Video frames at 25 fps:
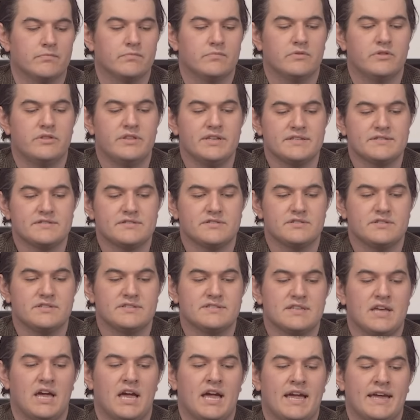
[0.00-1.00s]
This
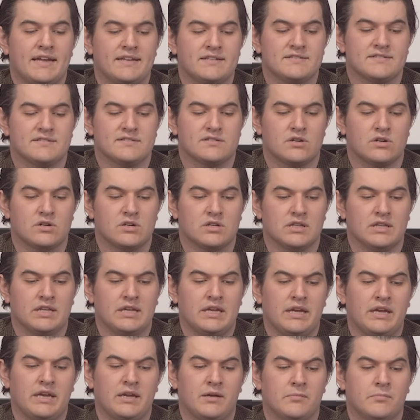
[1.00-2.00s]
design
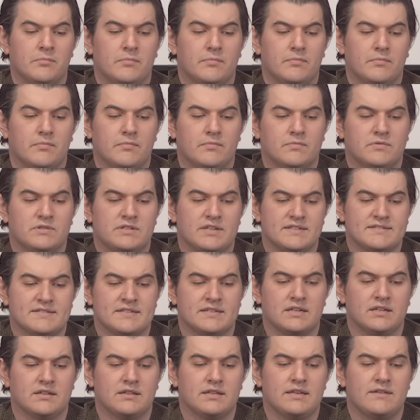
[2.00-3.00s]
certainly
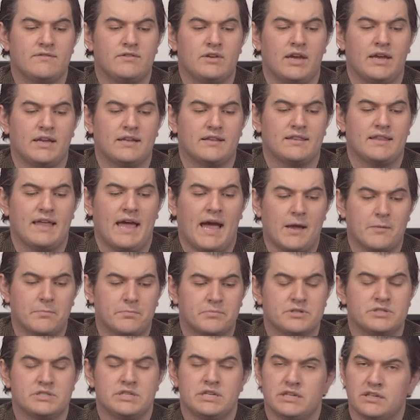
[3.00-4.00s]
doesn't alleviate that
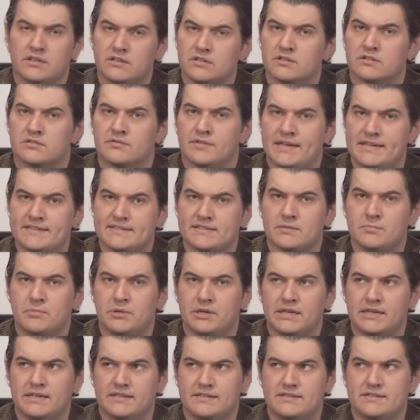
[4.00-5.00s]
particular risk,
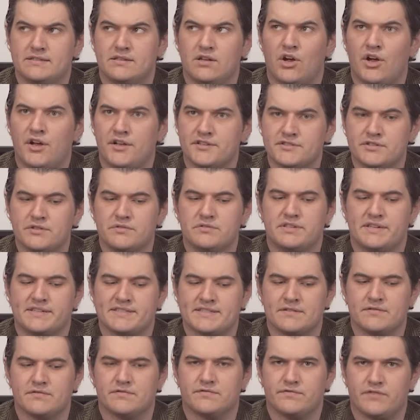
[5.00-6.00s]
but it also
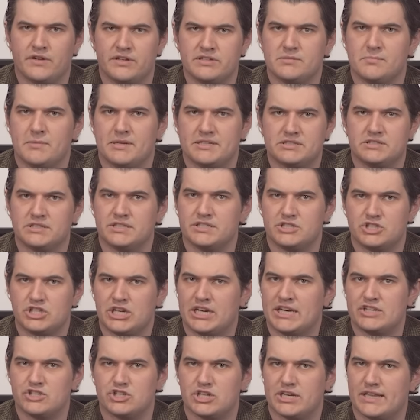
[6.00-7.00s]
doesn't fundamentally
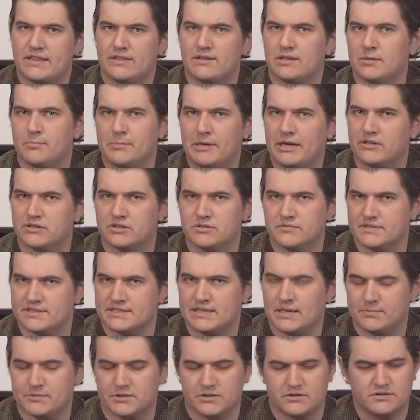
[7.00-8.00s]
change anything about the
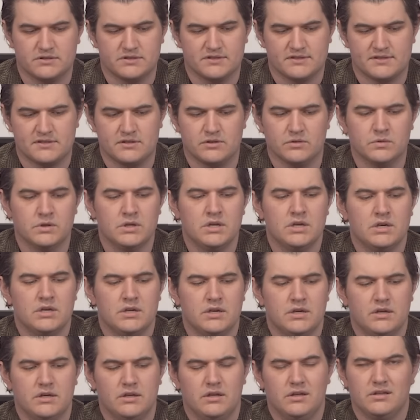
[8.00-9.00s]
receptacle. So
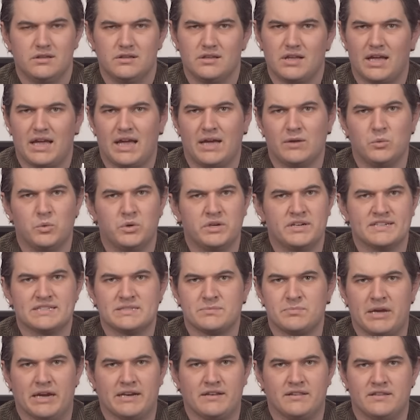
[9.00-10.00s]
I would
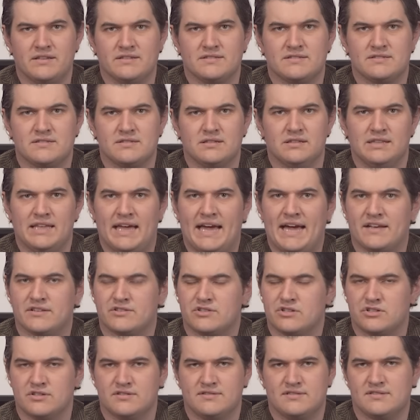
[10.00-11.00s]
expect this to
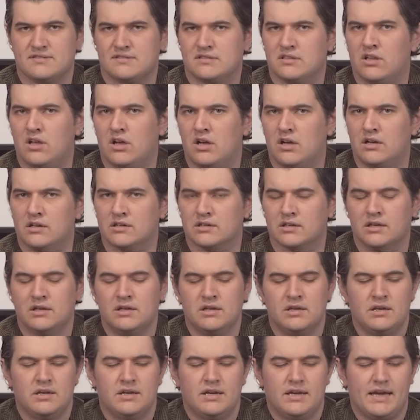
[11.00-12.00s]
last just as long
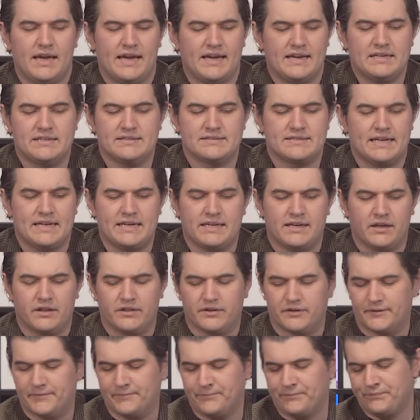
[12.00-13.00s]
as any
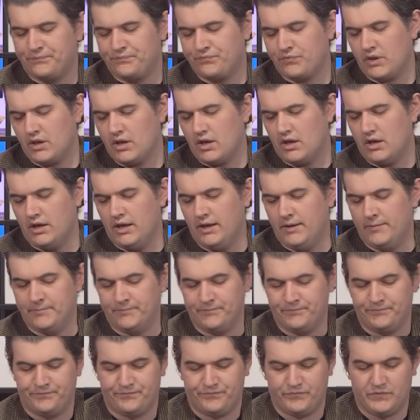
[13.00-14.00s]
other.
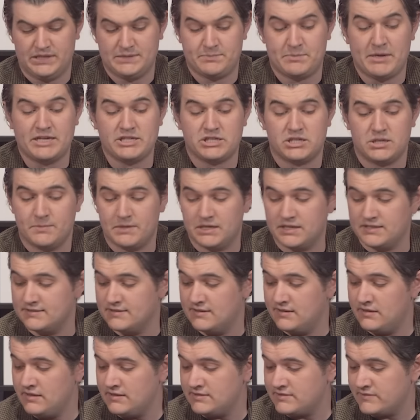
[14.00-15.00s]
Especially
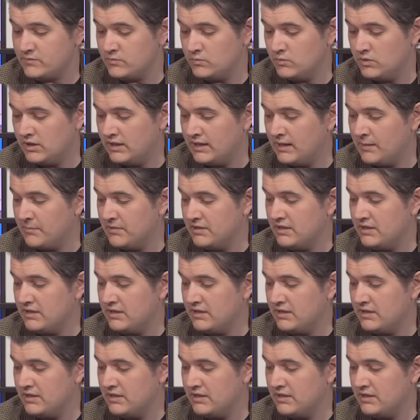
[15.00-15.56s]
because this one, I